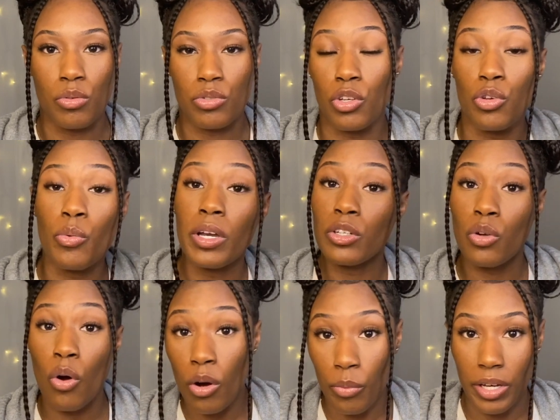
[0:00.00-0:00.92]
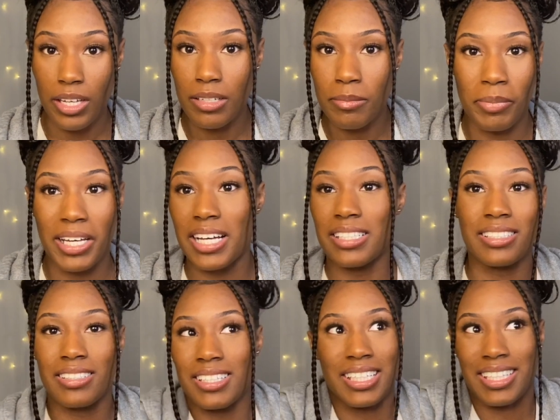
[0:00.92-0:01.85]
So you ignore it
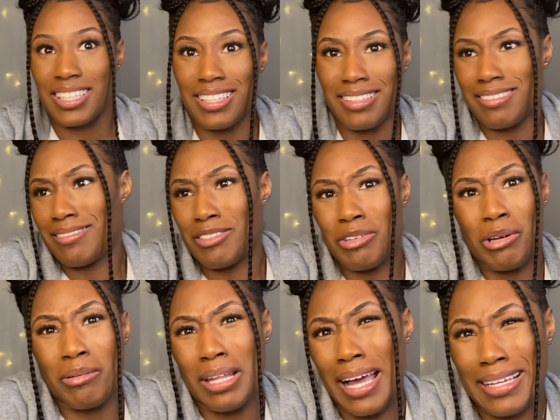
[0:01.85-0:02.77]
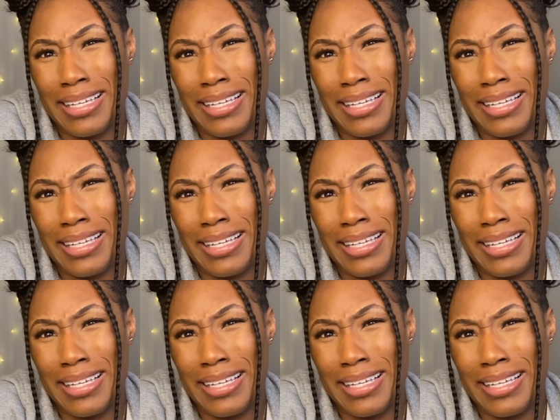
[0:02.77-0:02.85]
because you don't like